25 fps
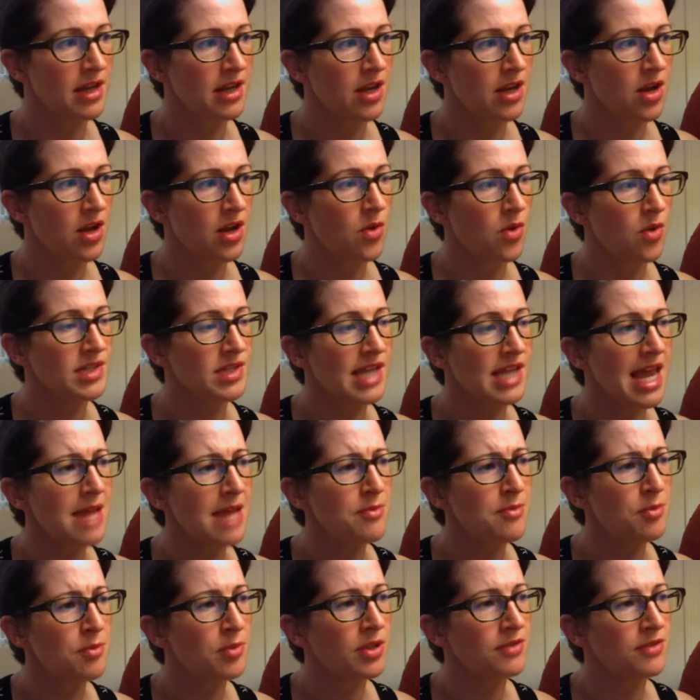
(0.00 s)
was
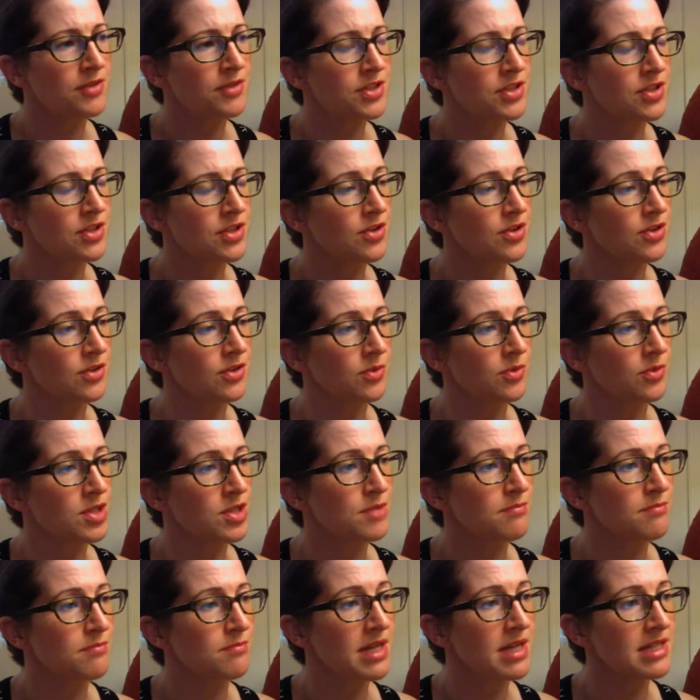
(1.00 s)
capable of a turn which
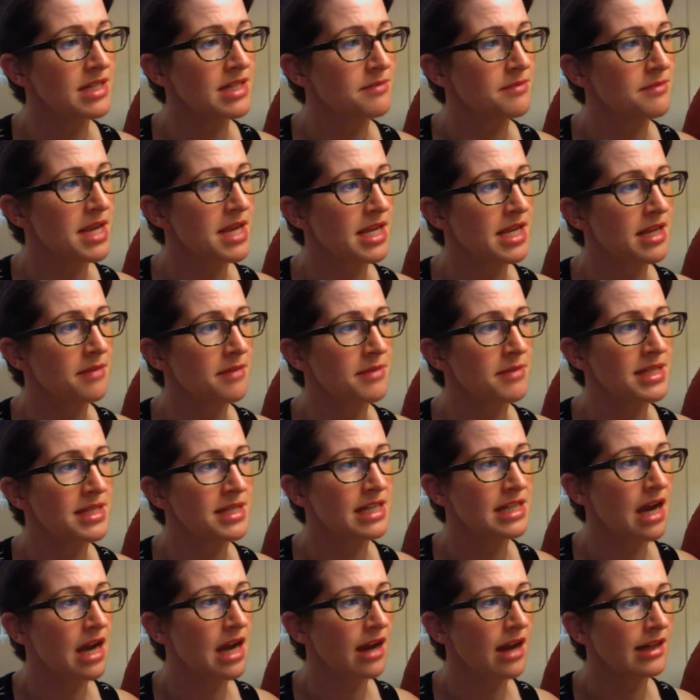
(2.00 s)
must make him
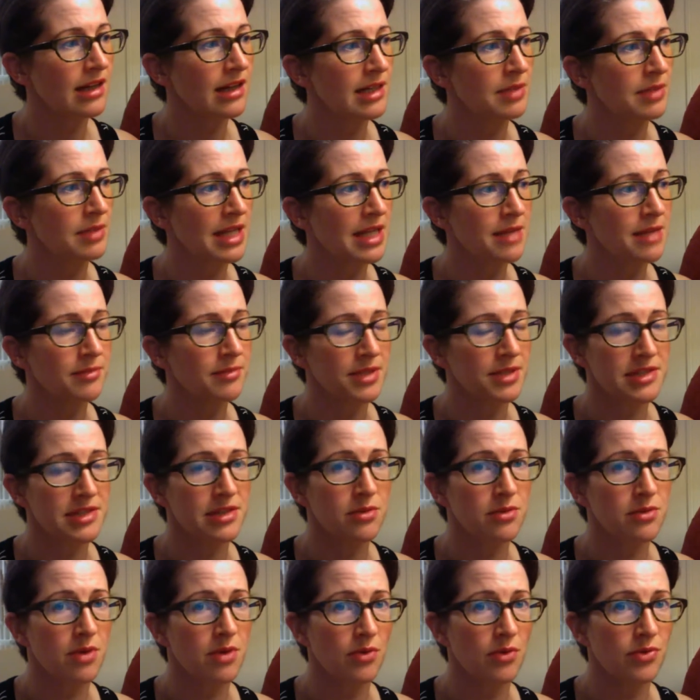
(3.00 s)
entirely blameless
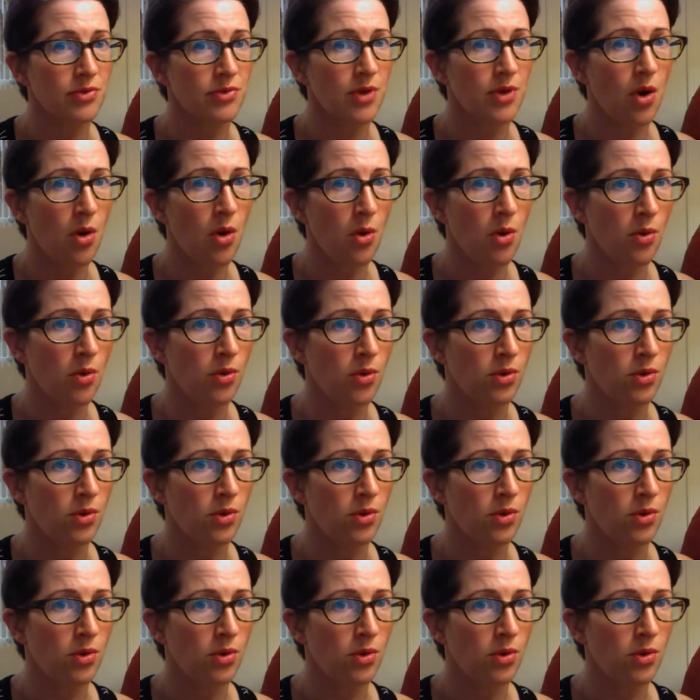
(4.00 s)
throughout the whole.